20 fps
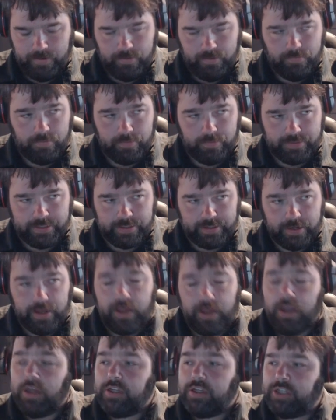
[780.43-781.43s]
What was it?
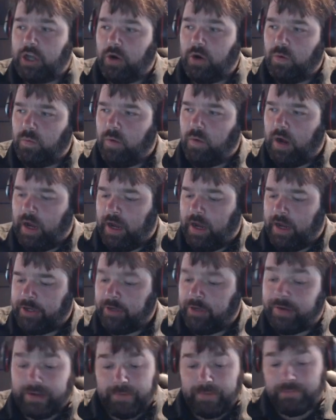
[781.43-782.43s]
So uh,
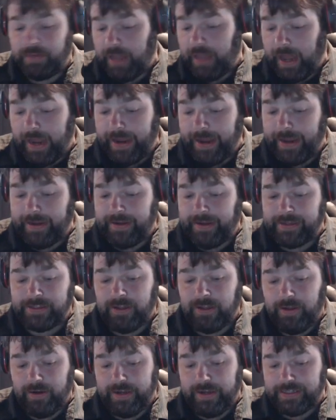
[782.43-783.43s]
you can imply it as
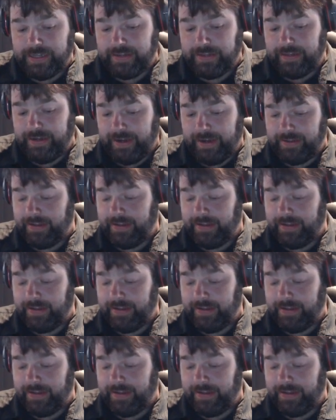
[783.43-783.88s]
long as at the end